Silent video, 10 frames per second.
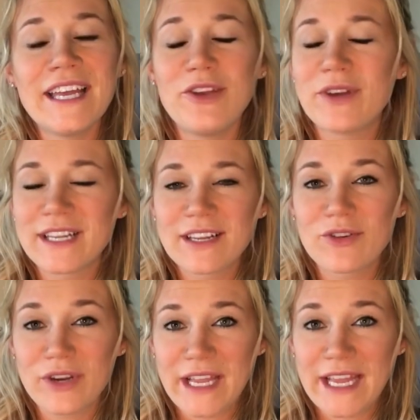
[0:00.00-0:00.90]
You can
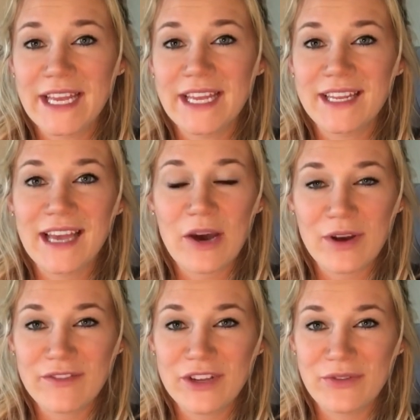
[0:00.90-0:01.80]
create it
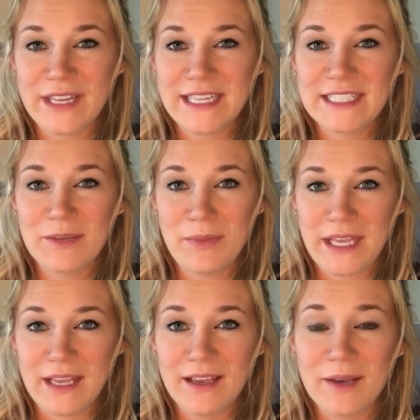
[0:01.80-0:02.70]
however you need it to
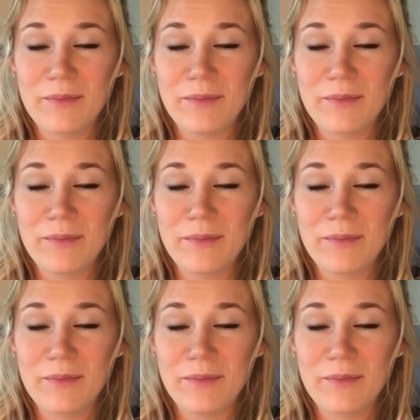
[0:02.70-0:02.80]
be.